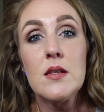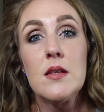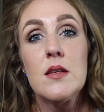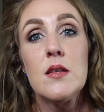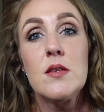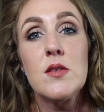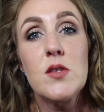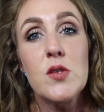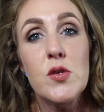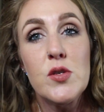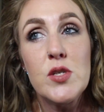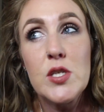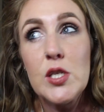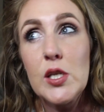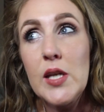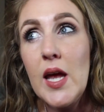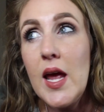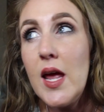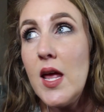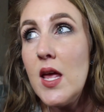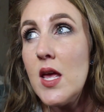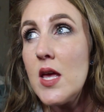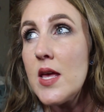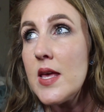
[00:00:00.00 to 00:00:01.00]
So
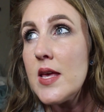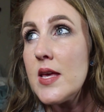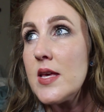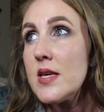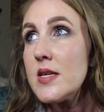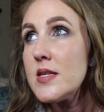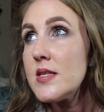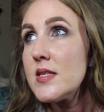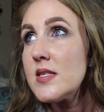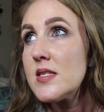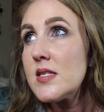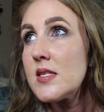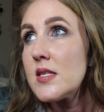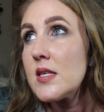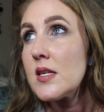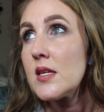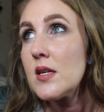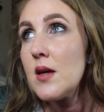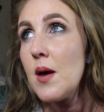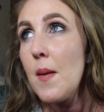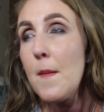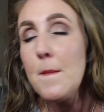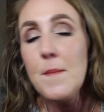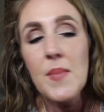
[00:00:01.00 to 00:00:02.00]
today is
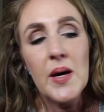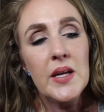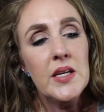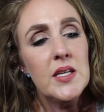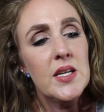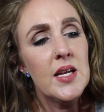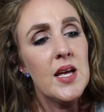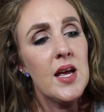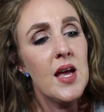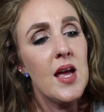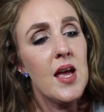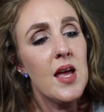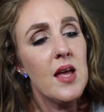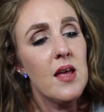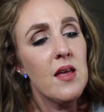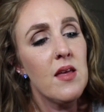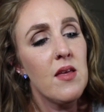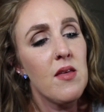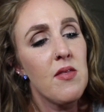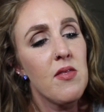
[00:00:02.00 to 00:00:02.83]
Monday